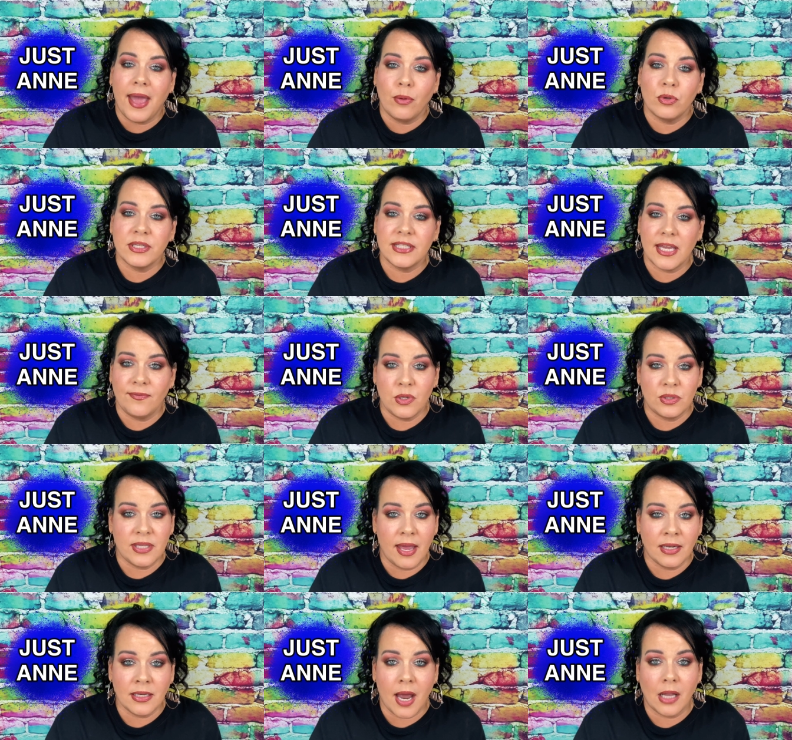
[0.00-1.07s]
that will save you
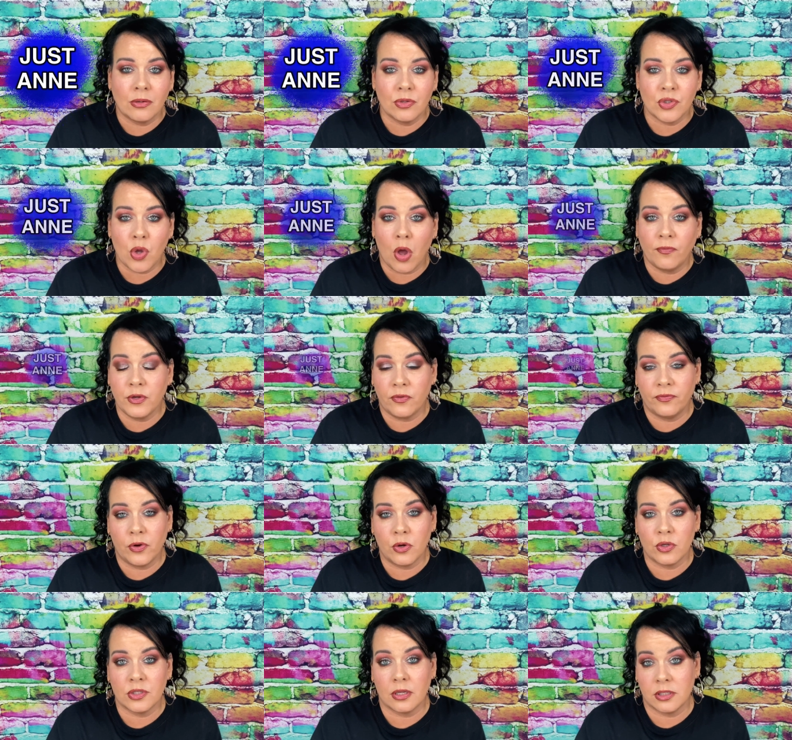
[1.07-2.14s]
$10 off your
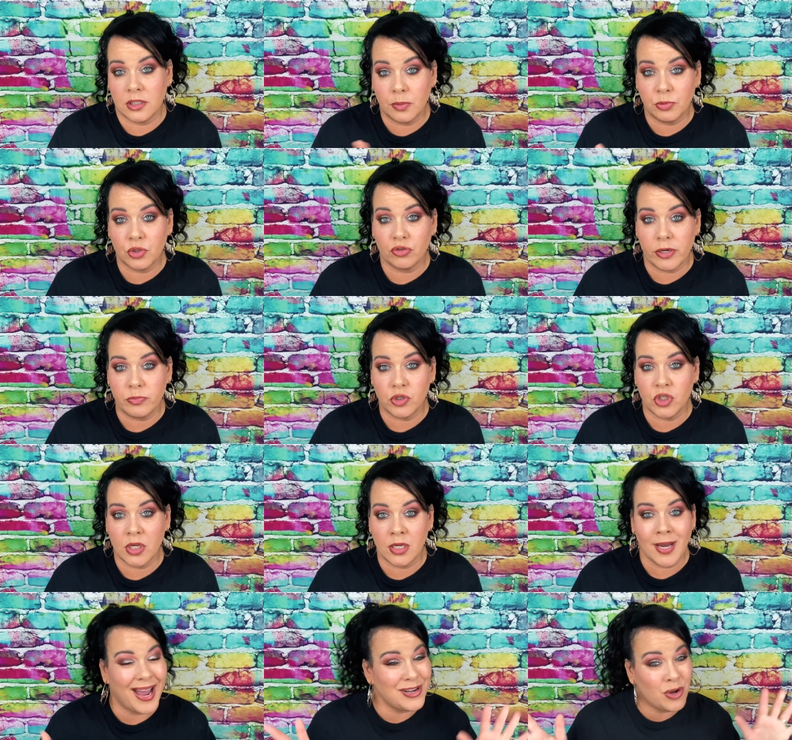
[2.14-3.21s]
first
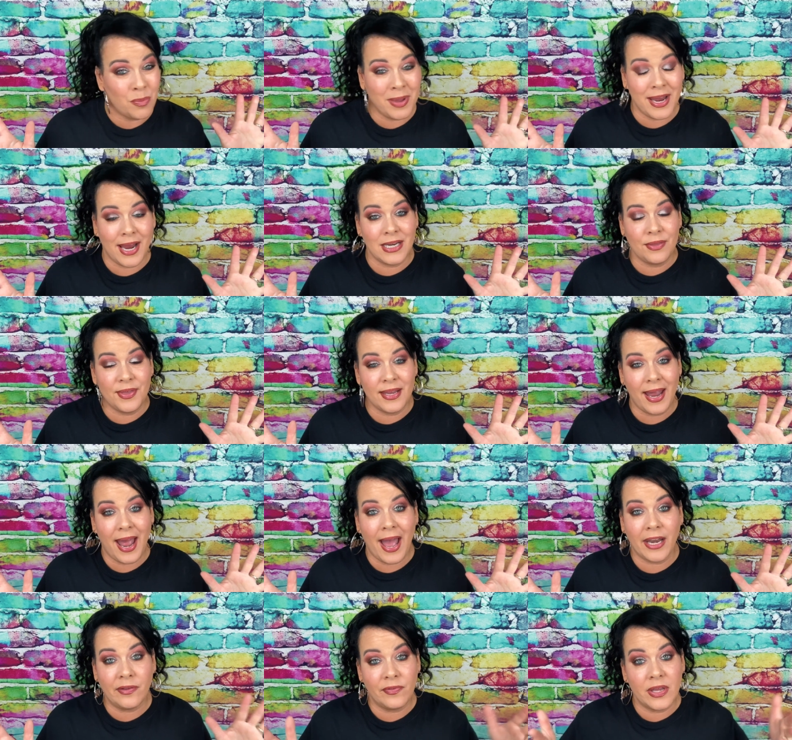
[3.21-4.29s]
subscription. I don't make anything
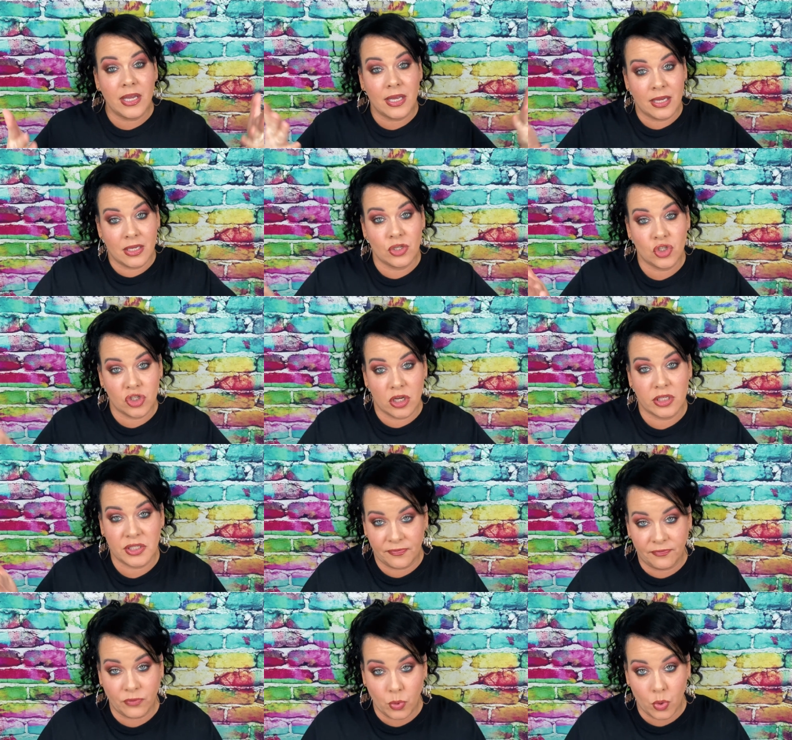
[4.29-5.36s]
out of it. It is just
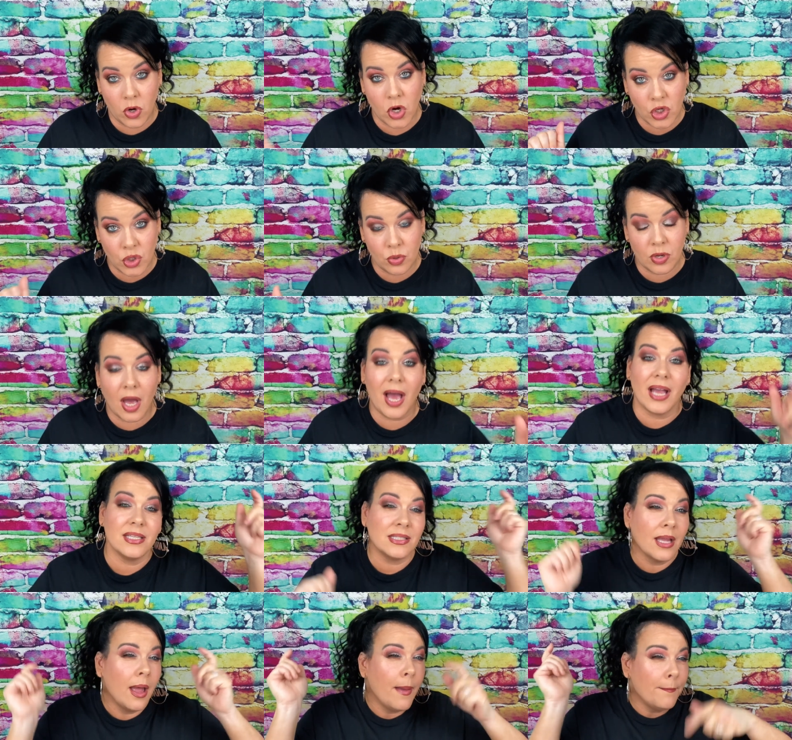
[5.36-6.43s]
for you
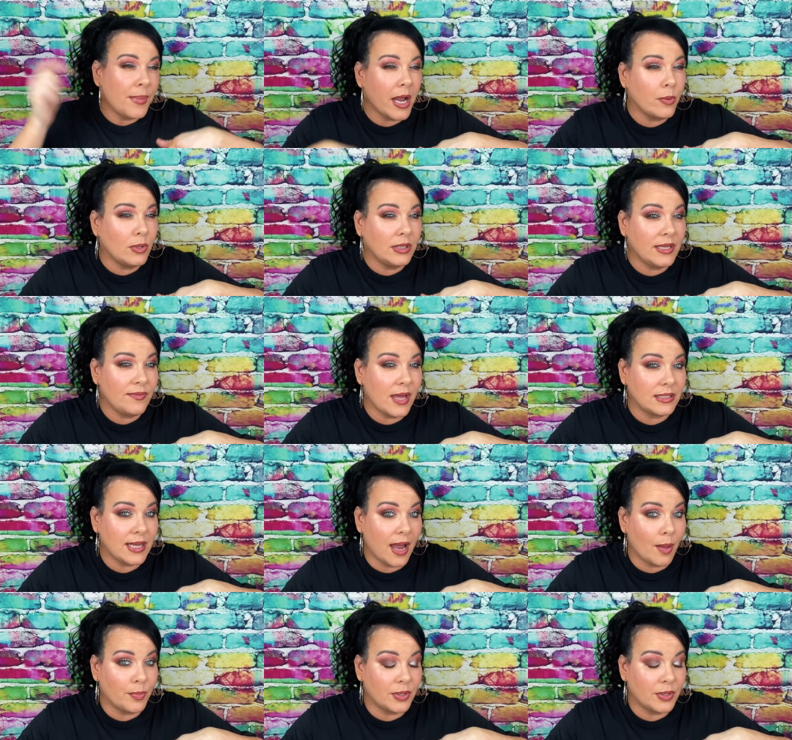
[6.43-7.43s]
guys, but I will leave that down